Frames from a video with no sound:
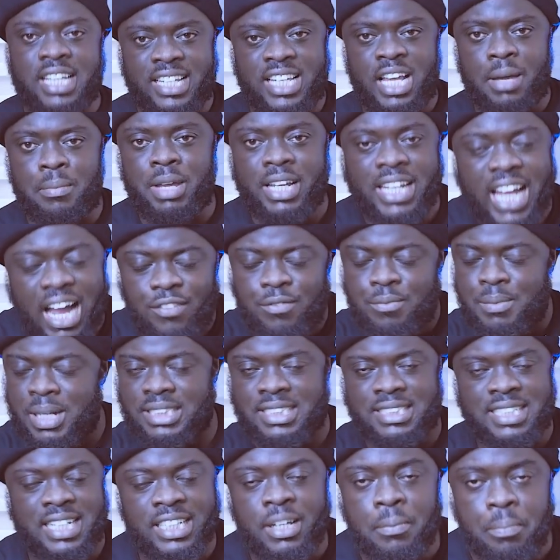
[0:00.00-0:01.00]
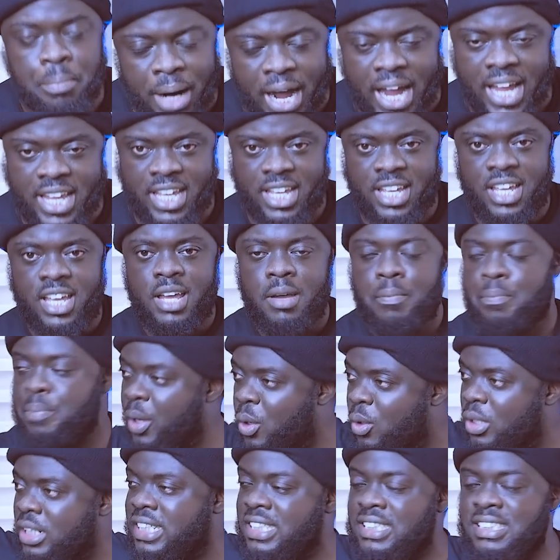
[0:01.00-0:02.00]
any government and the buyer,
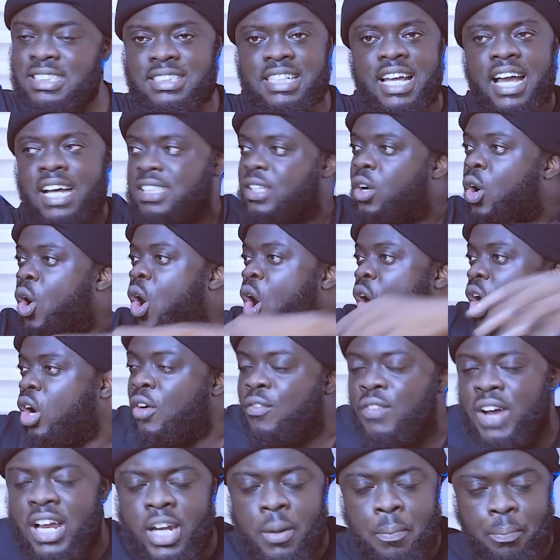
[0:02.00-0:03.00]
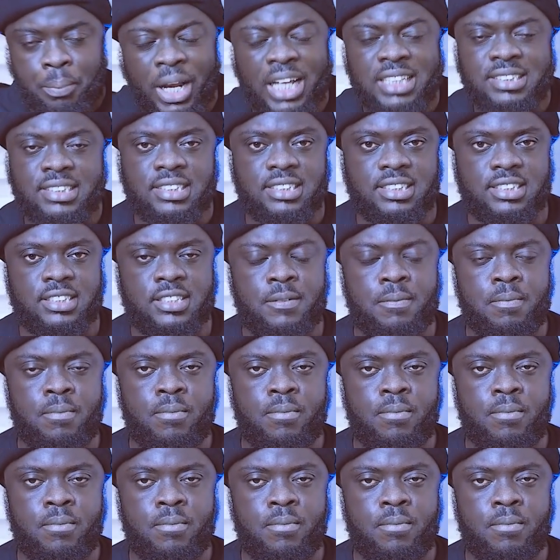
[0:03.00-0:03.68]
buildings are all over the places.